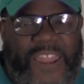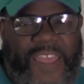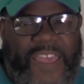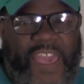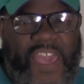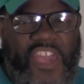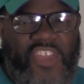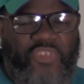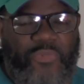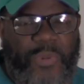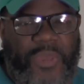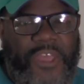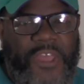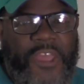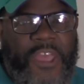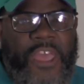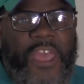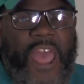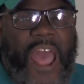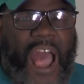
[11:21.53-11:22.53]
engagement,
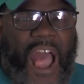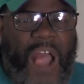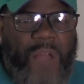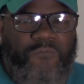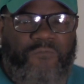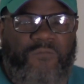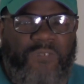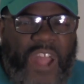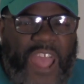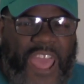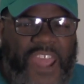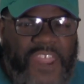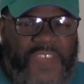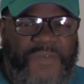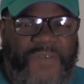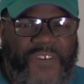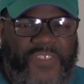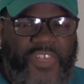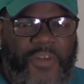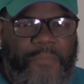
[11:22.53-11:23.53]
ready
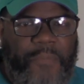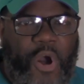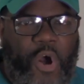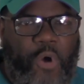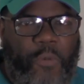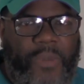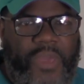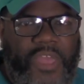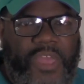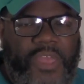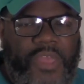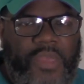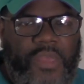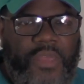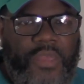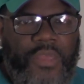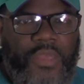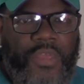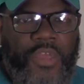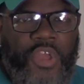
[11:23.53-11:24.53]
for the moment.
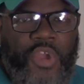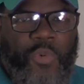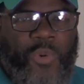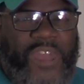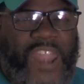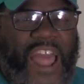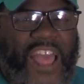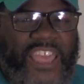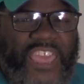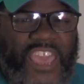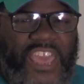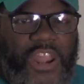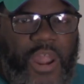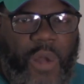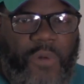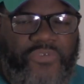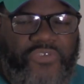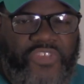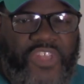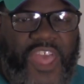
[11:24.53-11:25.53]
When I get
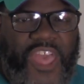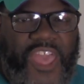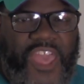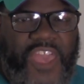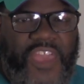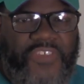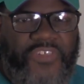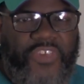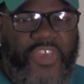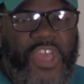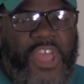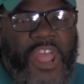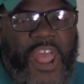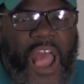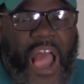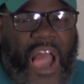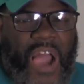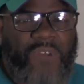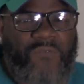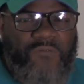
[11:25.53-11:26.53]
on stage,
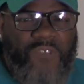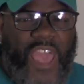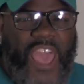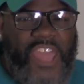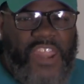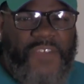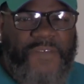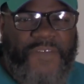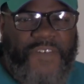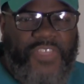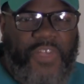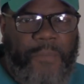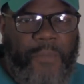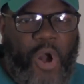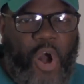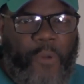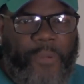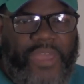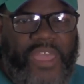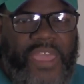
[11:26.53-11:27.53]
I'm ready for the
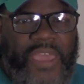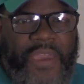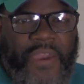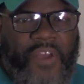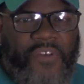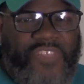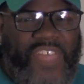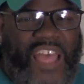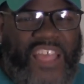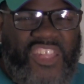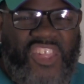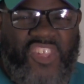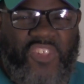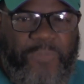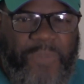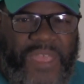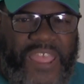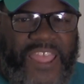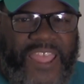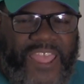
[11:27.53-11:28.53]
moment because I
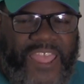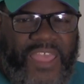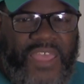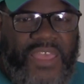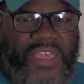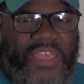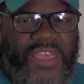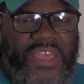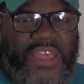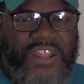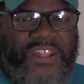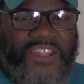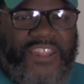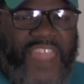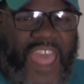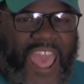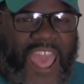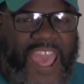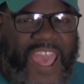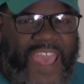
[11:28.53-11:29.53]
speak
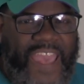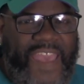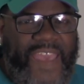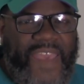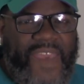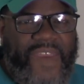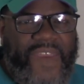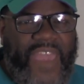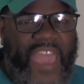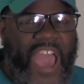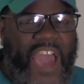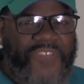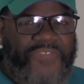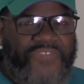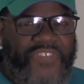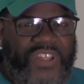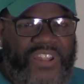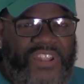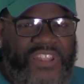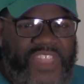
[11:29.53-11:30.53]
day
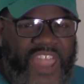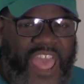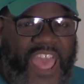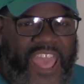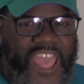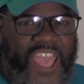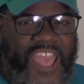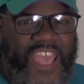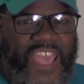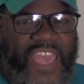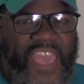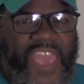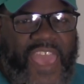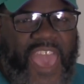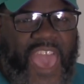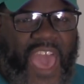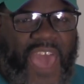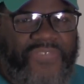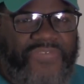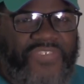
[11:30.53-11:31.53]
after day
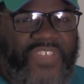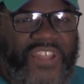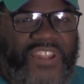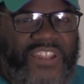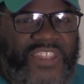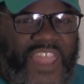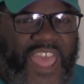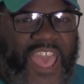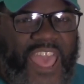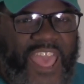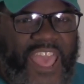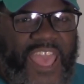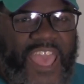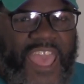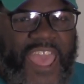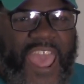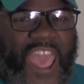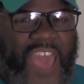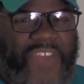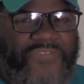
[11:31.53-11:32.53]
after day
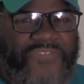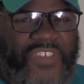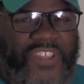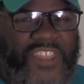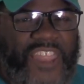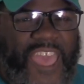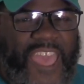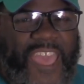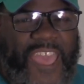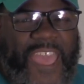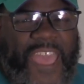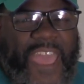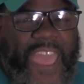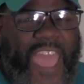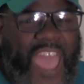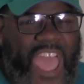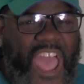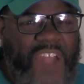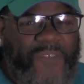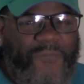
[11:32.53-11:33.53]
after day.
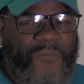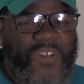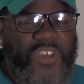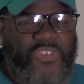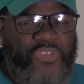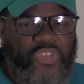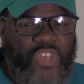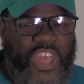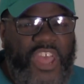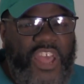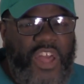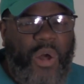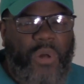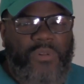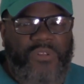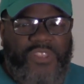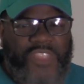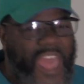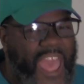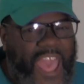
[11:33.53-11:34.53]
Every
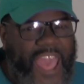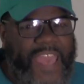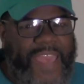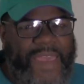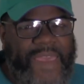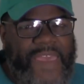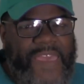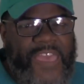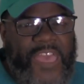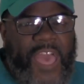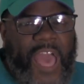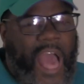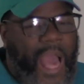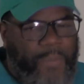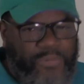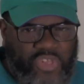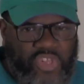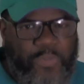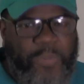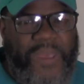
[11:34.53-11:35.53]
single day
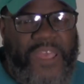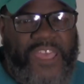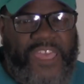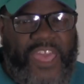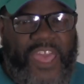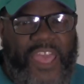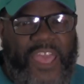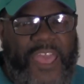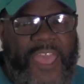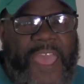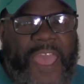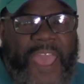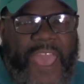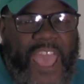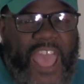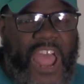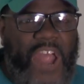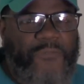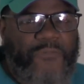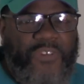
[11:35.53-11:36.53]
I'm speaking.
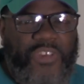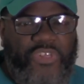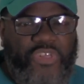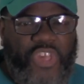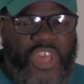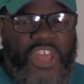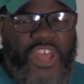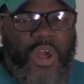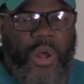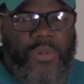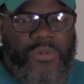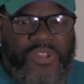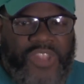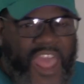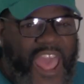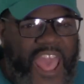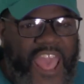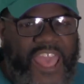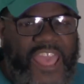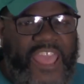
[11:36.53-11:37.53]
Every single
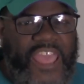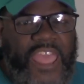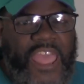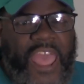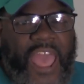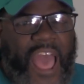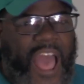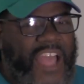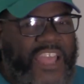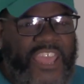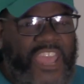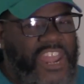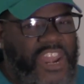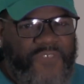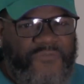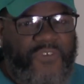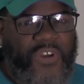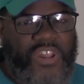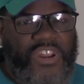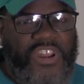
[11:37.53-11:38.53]
day I get
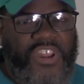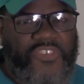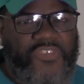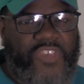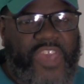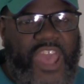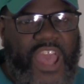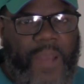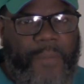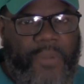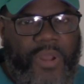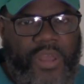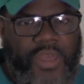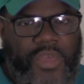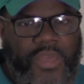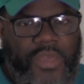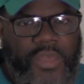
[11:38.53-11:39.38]
in front of this camera.